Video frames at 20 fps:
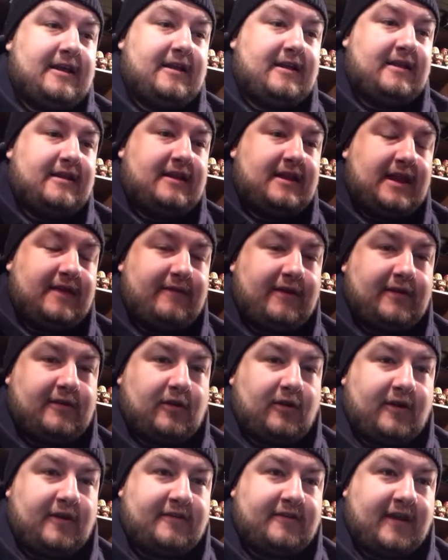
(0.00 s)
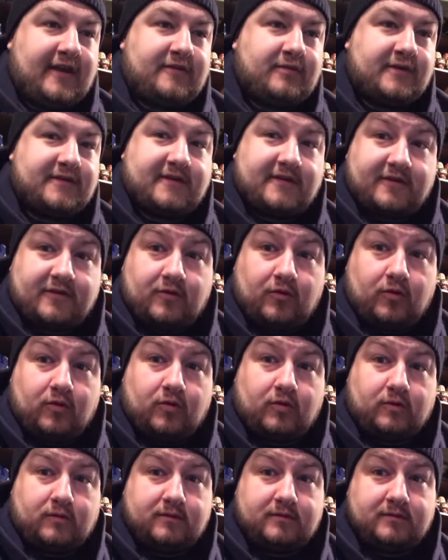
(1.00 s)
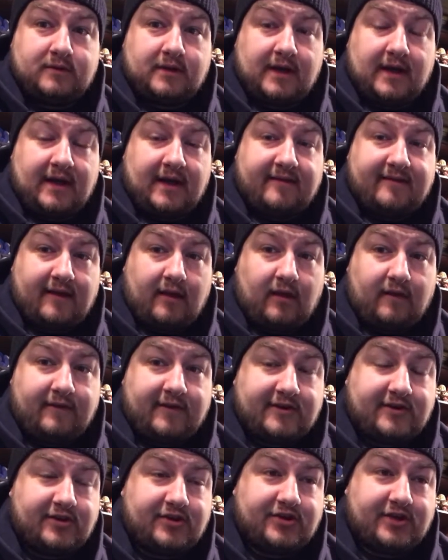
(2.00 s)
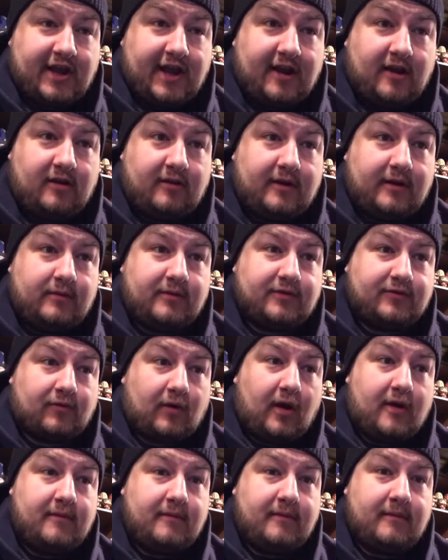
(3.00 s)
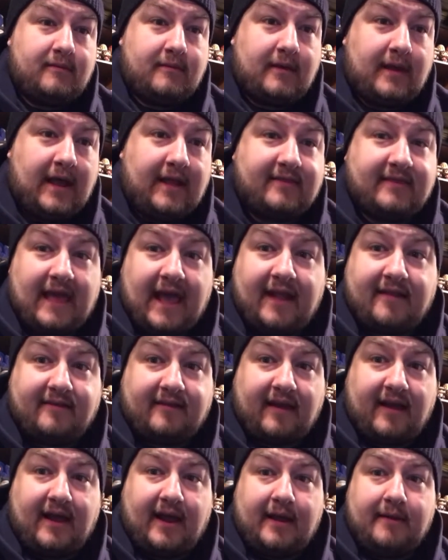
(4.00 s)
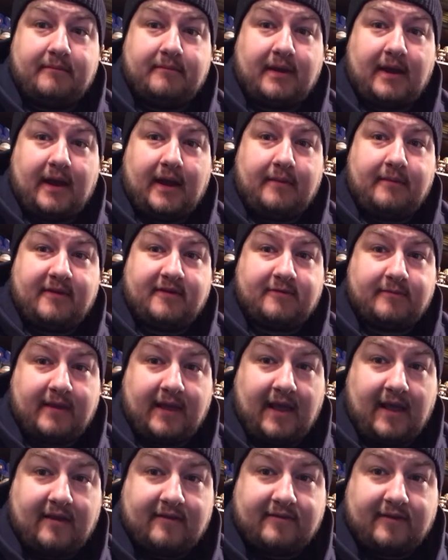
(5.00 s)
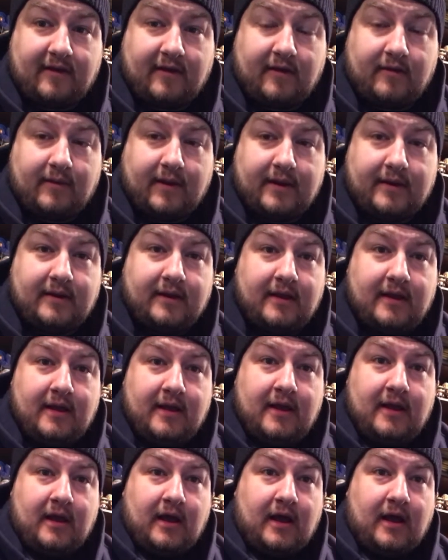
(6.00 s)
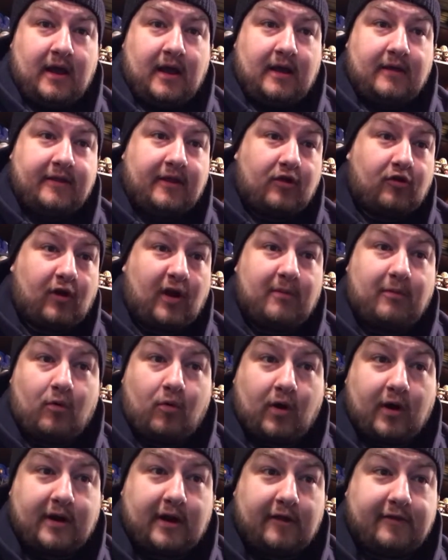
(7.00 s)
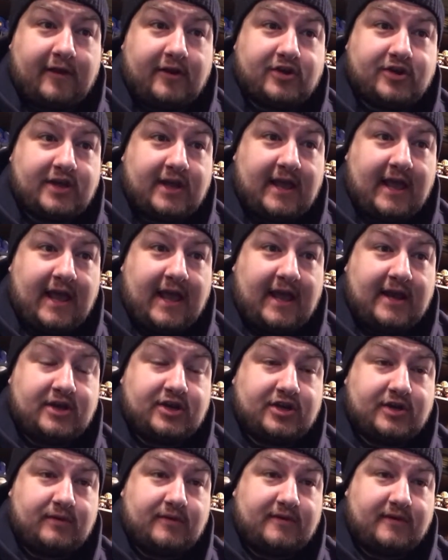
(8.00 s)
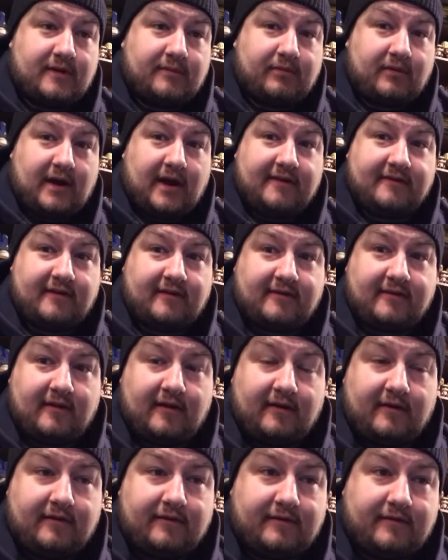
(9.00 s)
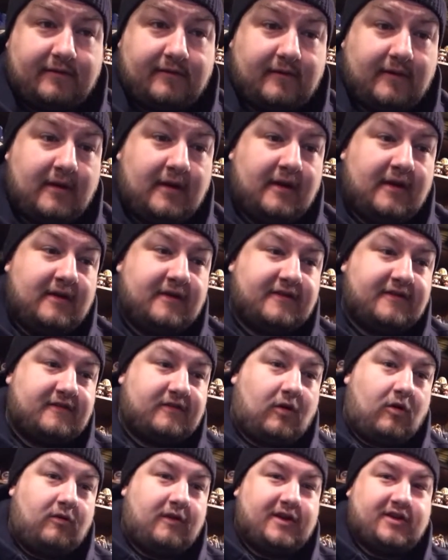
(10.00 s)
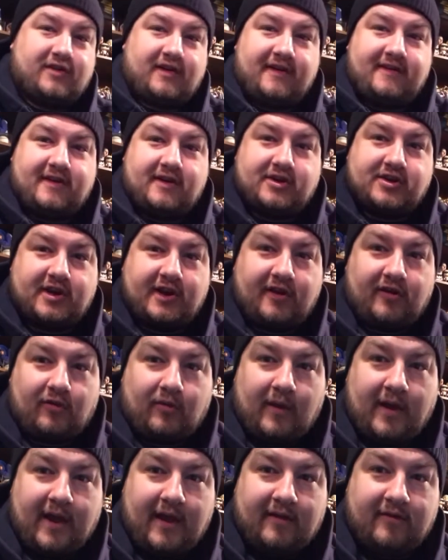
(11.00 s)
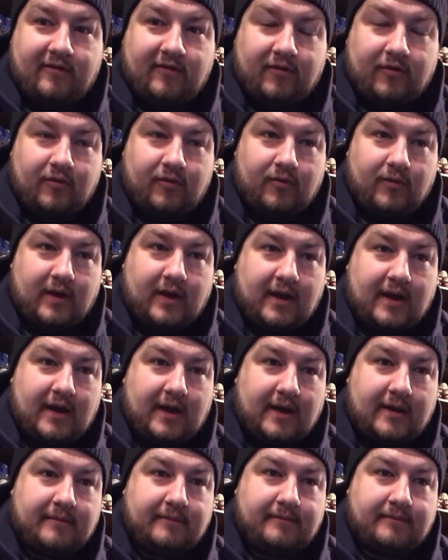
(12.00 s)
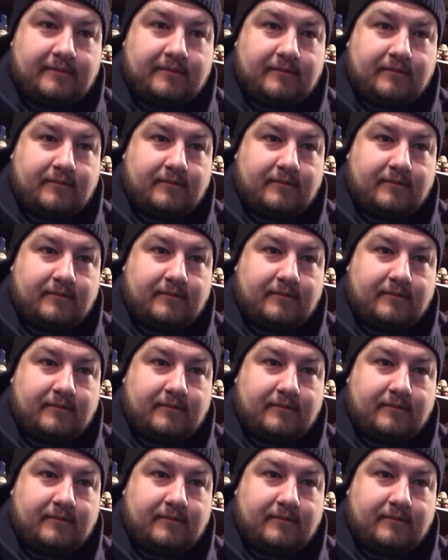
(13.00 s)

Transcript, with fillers: TV-36 was the school television channel, and it was run at that time by Miss Miazio, and the incredible work ethic she had. She was in a process of slowly transitioning her way to